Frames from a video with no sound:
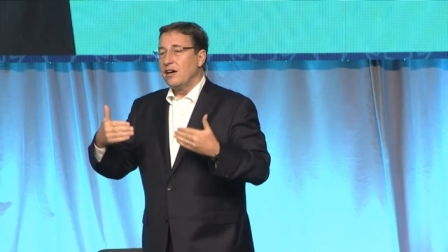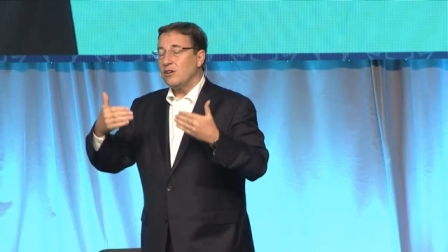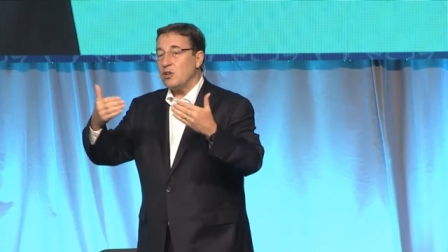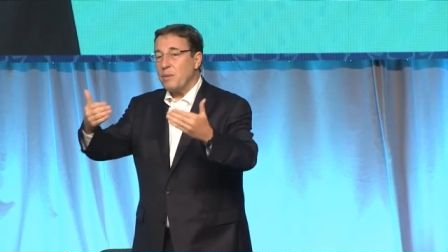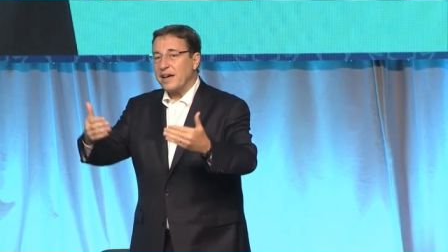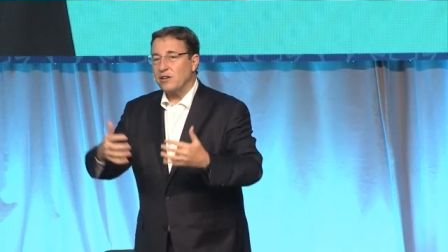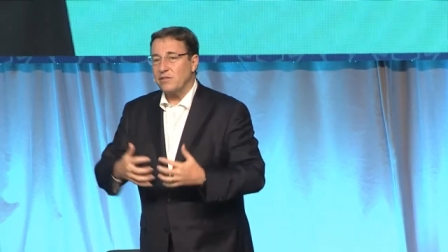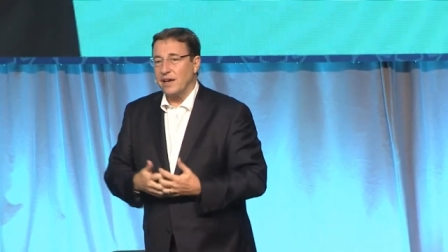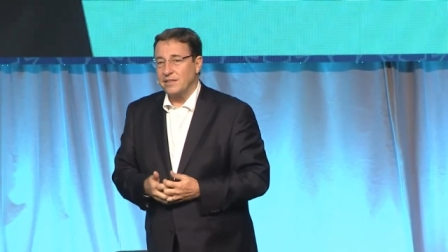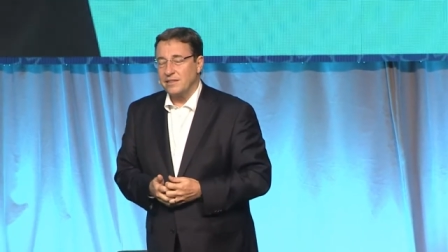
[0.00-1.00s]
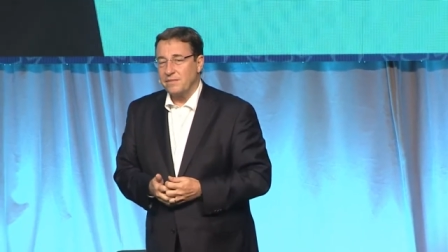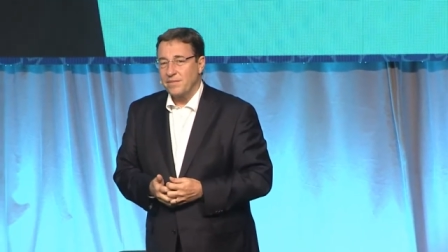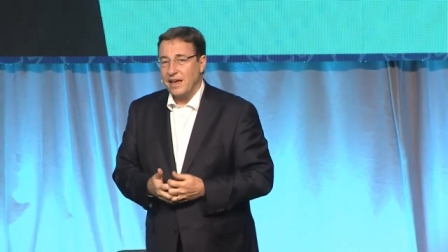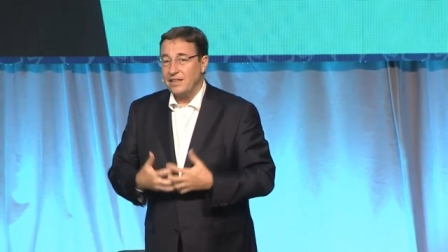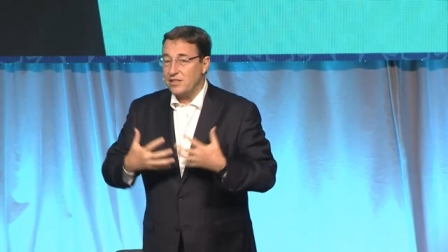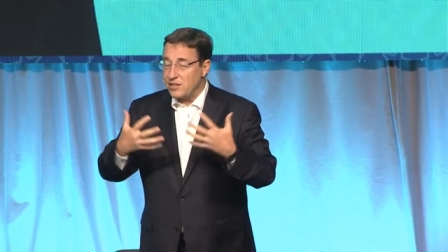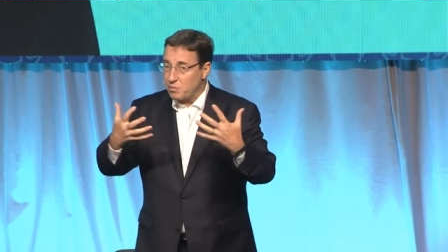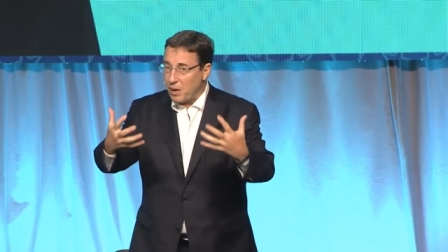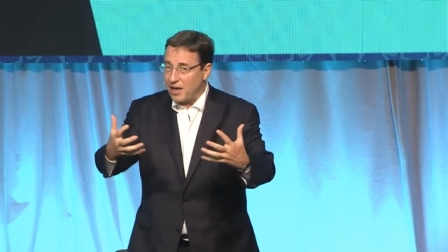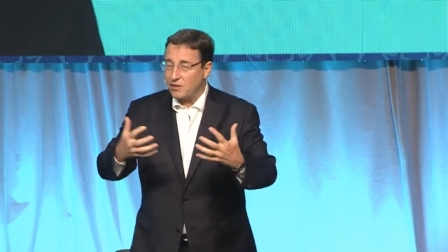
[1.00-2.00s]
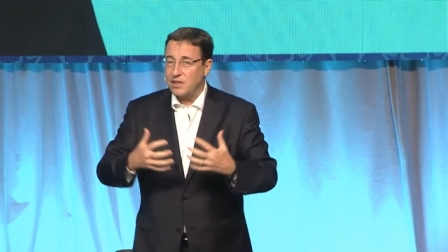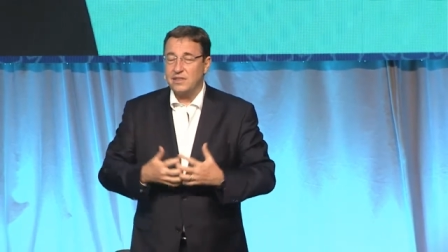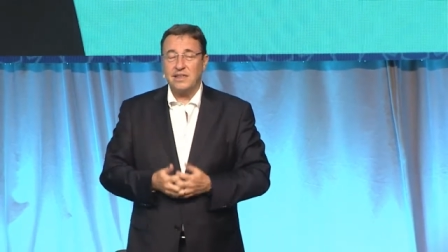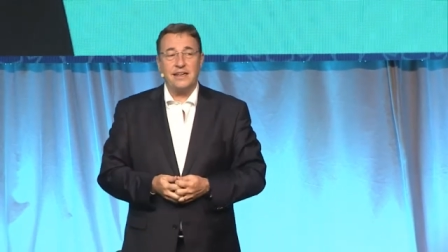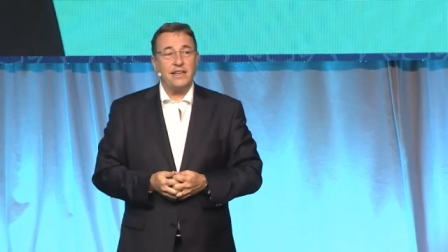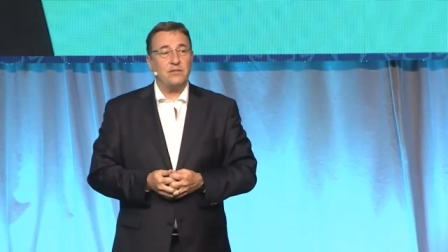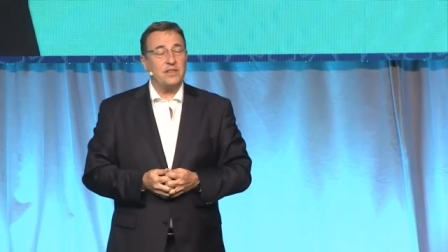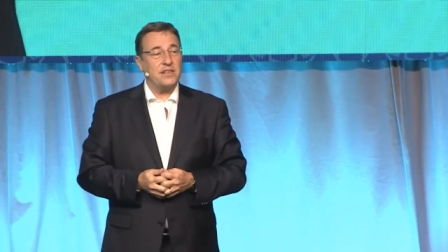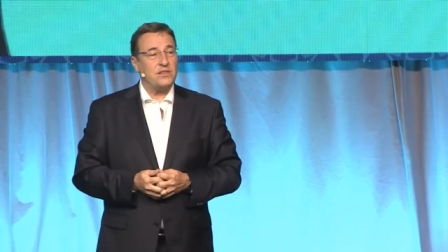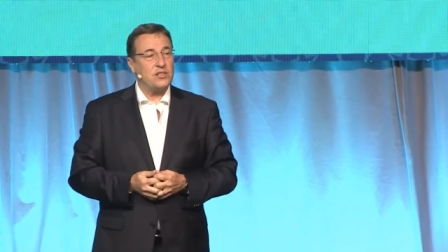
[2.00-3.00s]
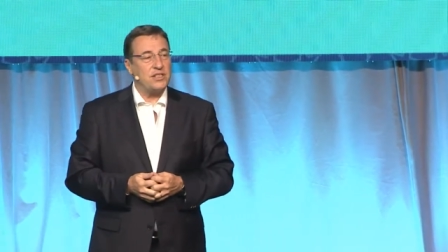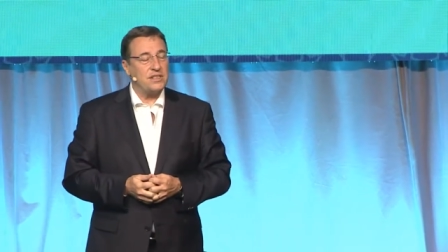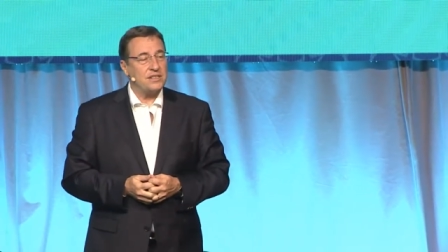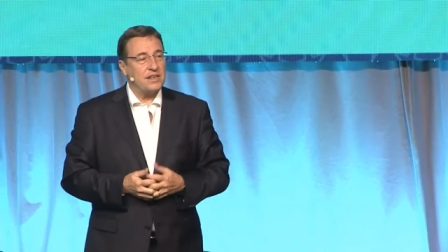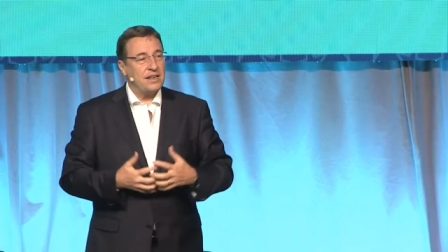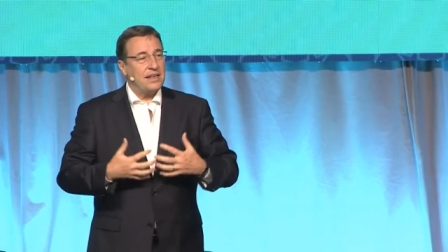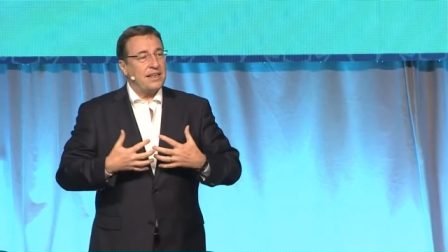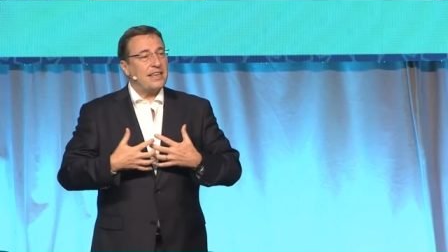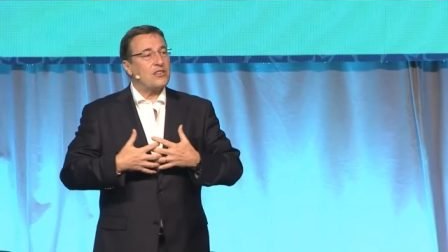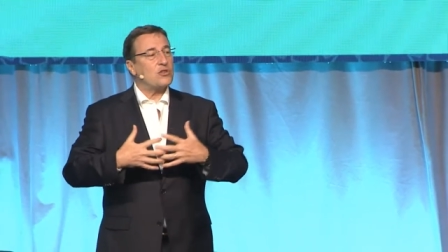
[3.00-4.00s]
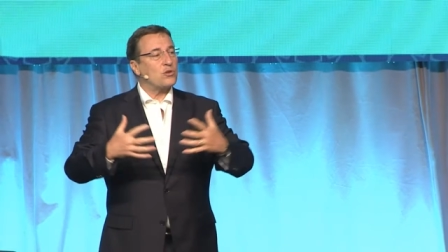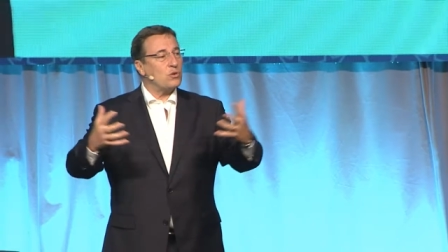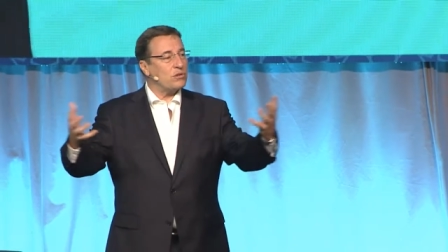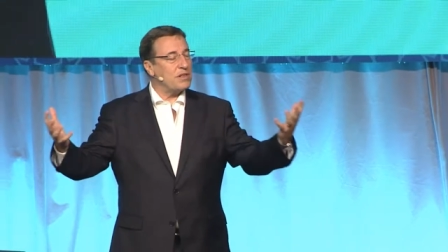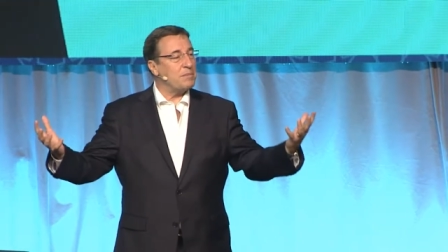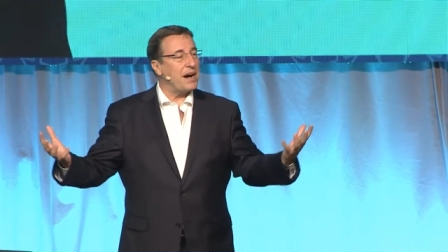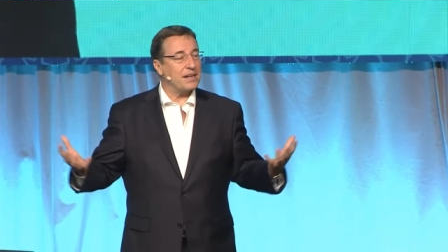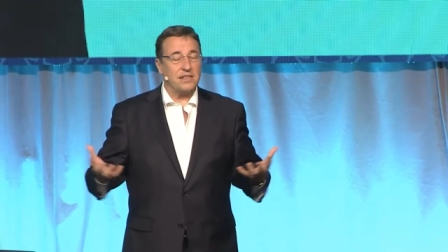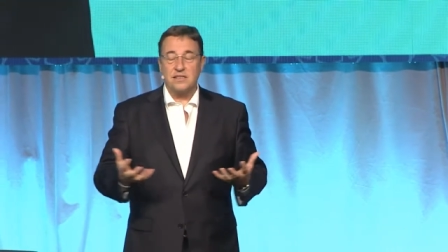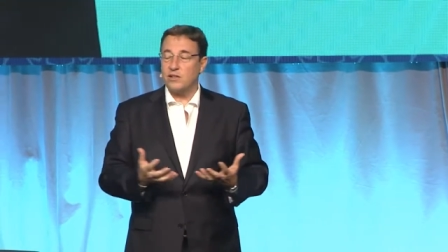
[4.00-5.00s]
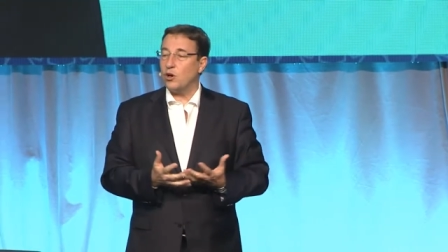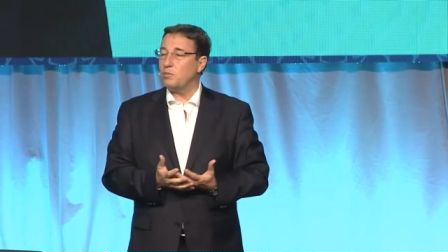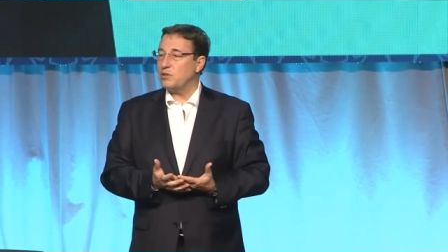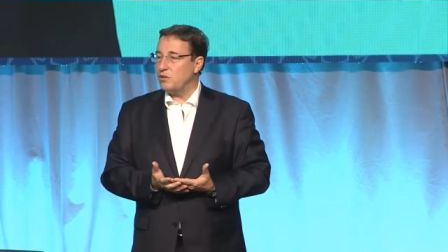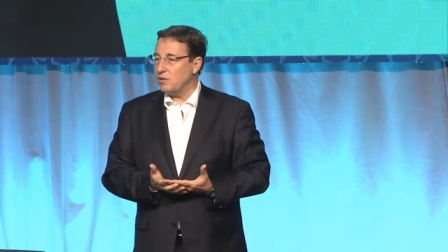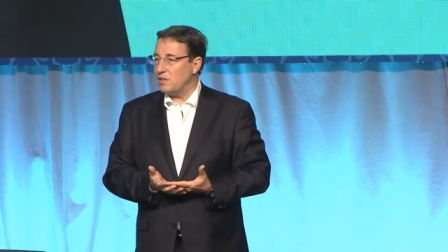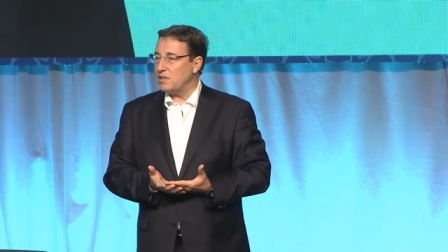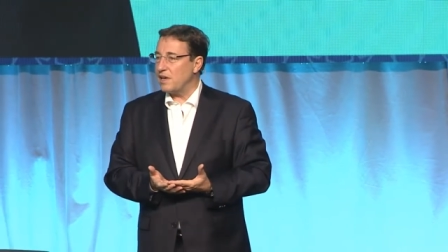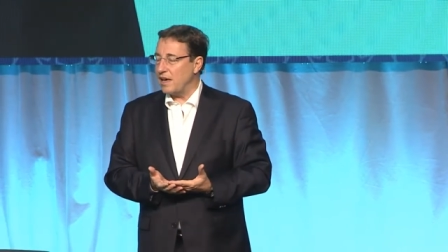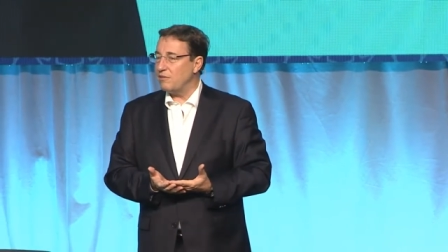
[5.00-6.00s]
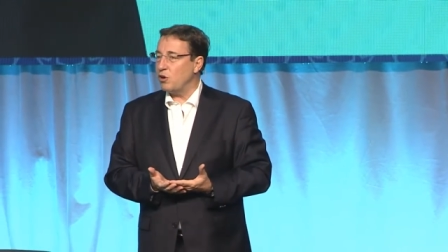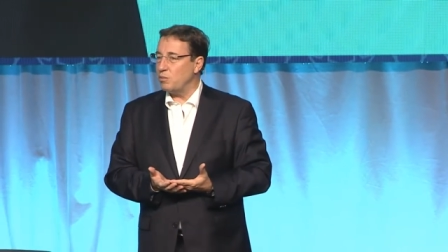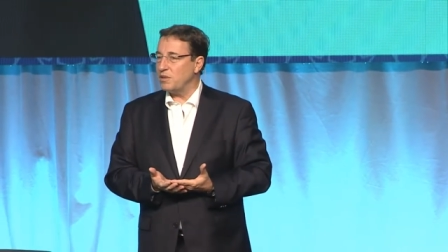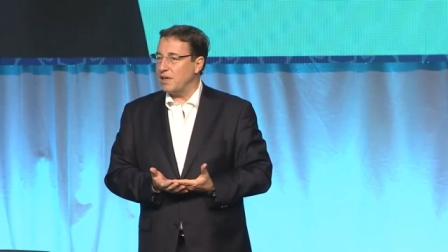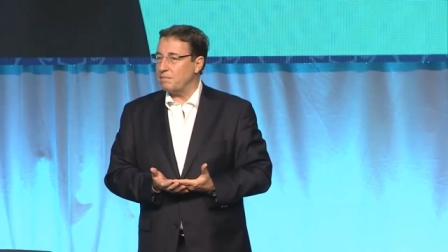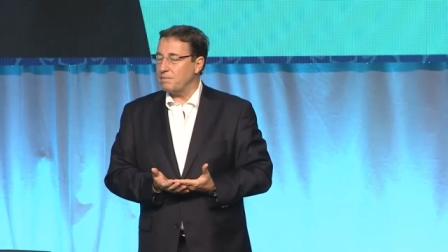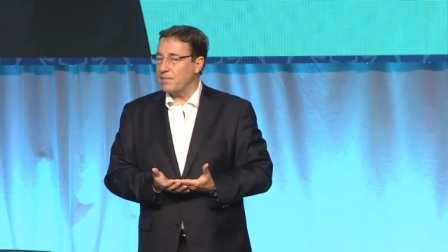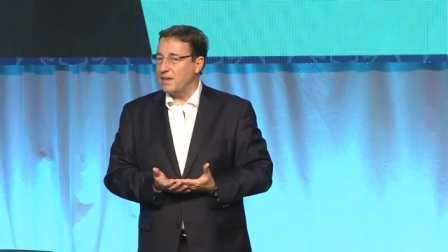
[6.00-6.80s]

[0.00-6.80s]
On the back of that, and this is part of the DNA of the SDGs, extraordinary markets and opportunities have opened up.